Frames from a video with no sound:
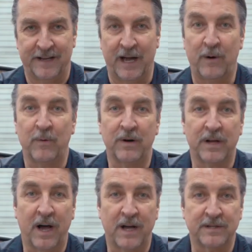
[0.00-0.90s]
Now a word of
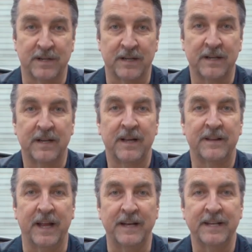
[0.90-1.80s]
caution,
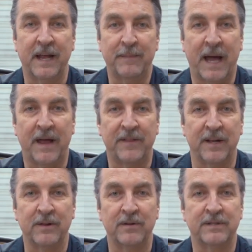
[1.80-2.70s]
the intake path
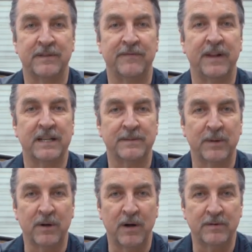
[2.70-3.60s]
includes
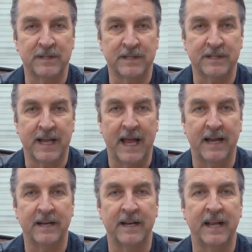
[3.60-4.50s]
flexible hoses
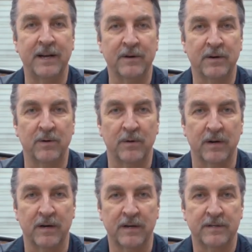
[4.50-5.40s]
and an
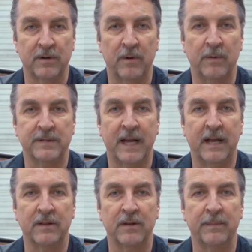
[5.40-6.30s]
intercooler, so it will
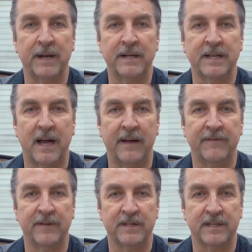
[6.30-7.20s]
take a little bit of
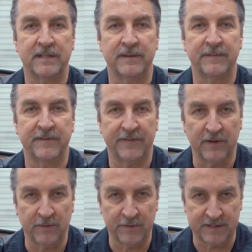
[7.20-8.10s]
time for the system to
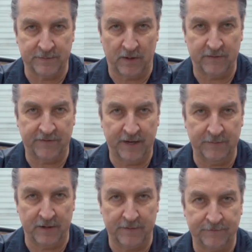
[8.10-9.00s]
fill with smoke vapor